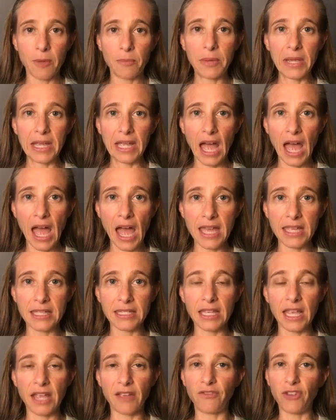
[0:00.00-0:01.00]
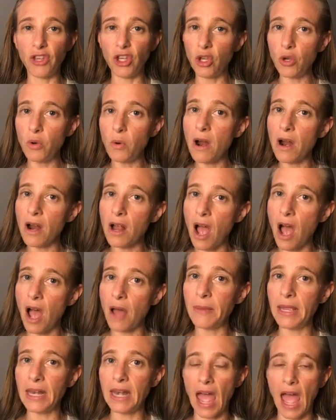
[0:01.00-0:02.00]
Because if you are
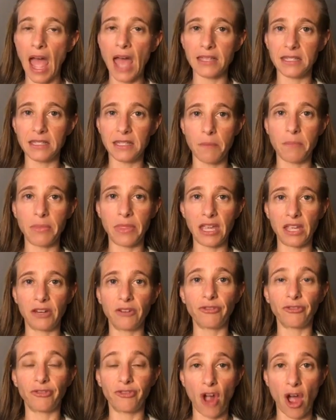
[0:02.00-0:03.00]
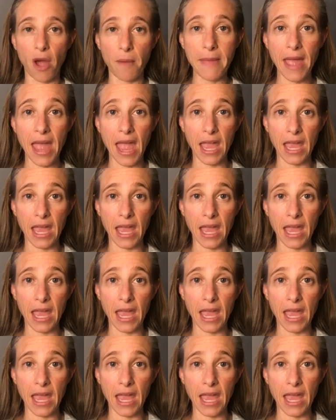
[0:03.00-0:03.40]
coming at something from